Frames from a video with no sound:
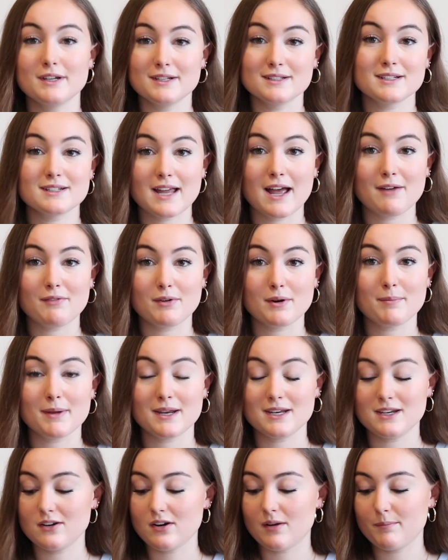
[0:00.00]
reason to have an
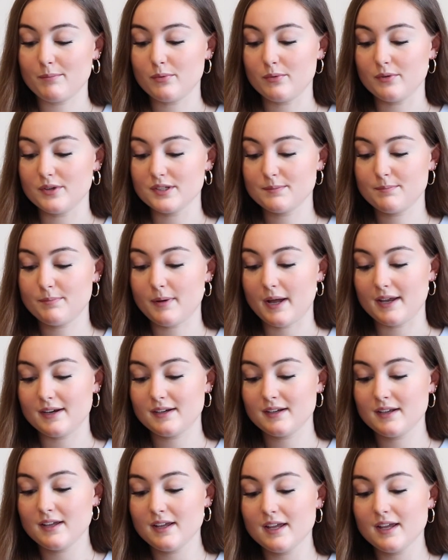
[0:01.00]
opinion on pools, but